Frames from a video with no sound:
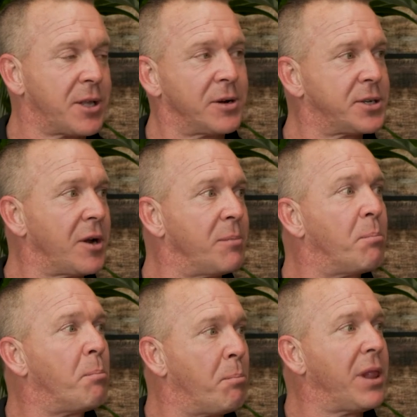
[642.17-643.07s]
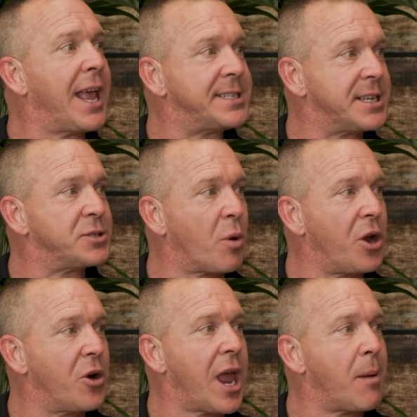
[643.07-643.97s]
So there's certain places
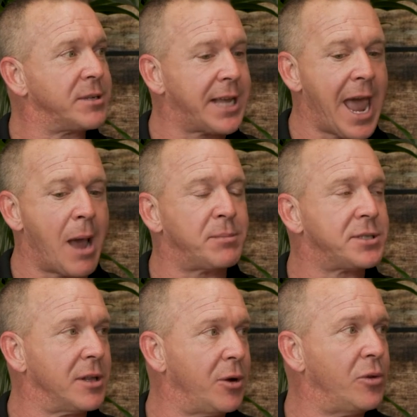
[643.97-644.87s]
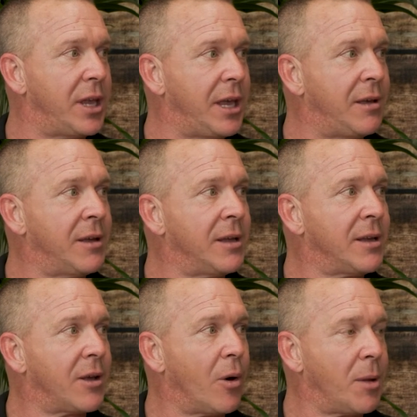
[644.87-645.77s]
where your name is absolutely
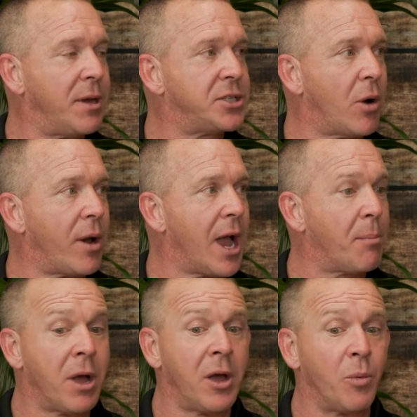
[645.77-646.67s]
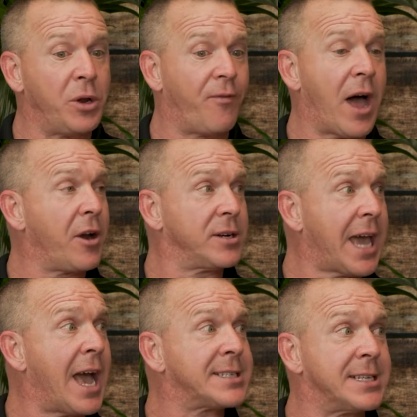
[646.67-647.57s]
going to be showing up. When you file your
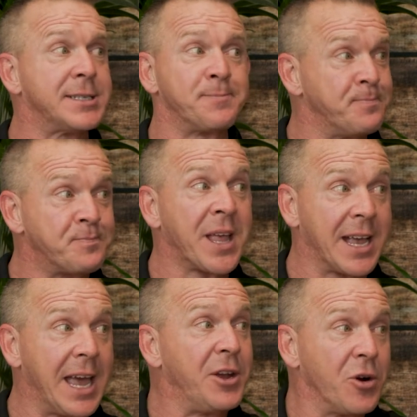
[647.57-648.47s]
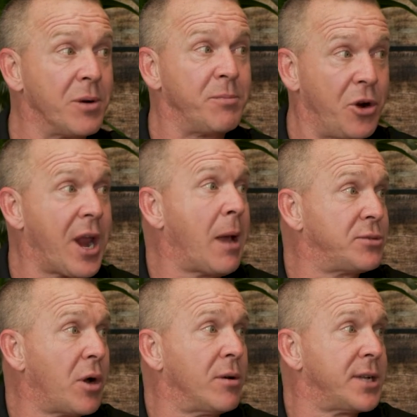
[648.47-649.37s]
taxes, again, your your
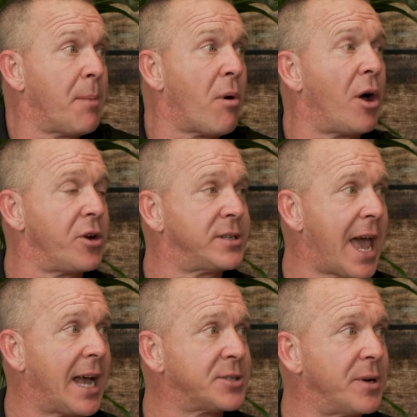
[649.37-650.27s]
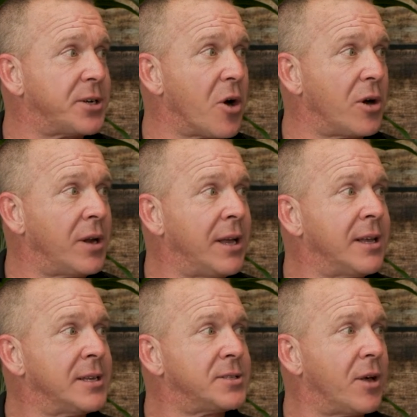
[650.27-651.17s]
name shows up on your tax return.
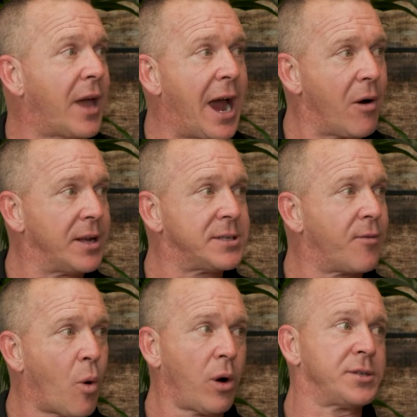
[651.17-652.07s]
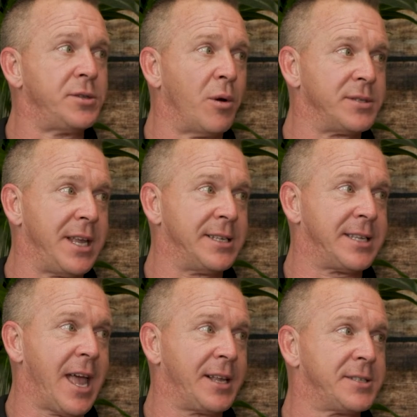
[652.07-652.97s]
So the IRS, of course, knows
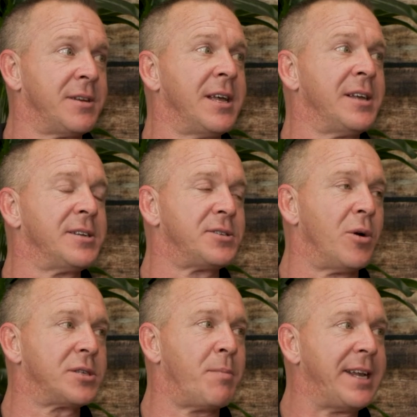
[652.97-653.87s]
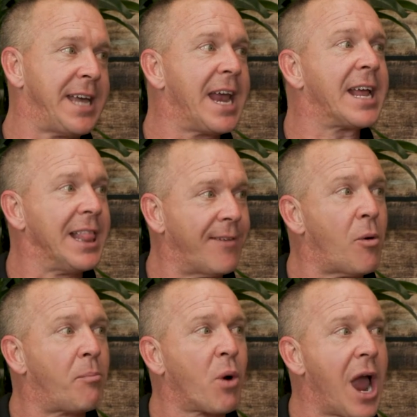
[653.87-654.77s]
these things. So it's maintaining a
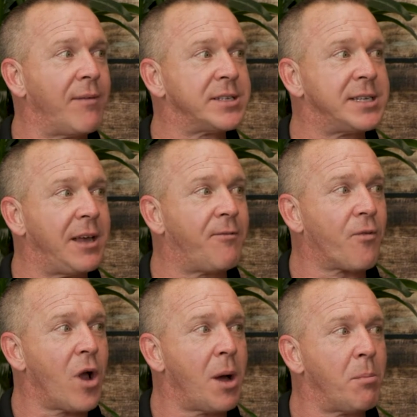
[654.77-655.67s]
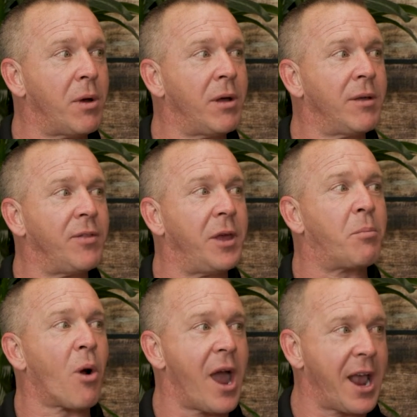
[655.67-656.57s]
level of privacy from
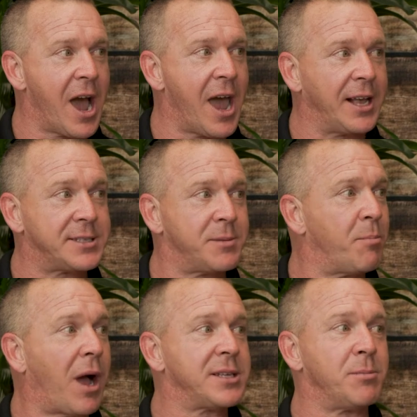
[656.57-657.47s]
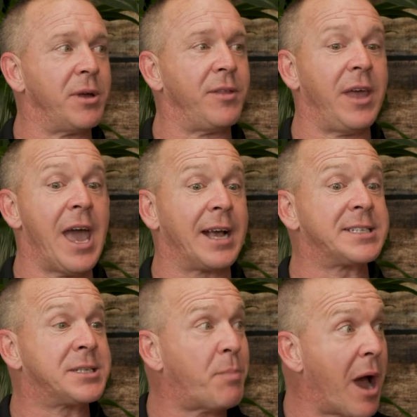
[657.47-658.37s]
the prying eyes, possibly the
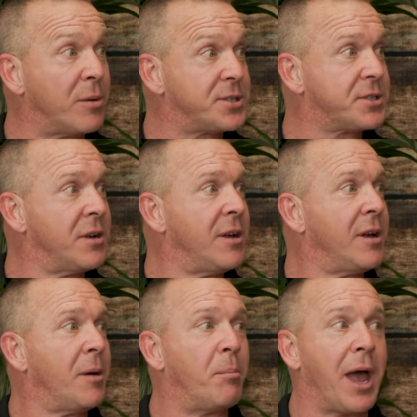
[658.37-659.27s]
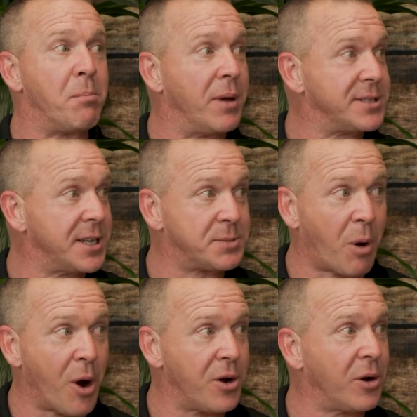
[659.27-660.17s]
ex-spouse, bad business
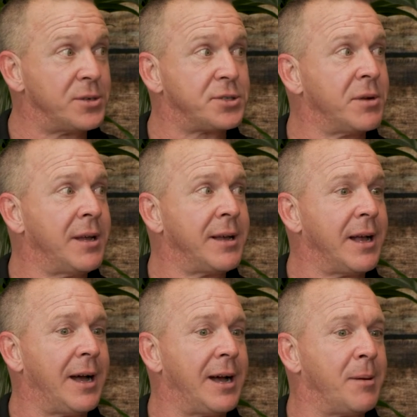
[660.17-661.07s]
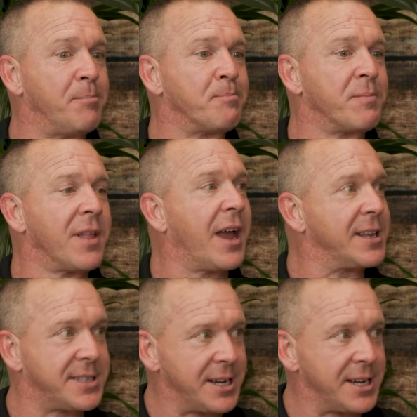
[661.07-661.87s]
partners, um, like you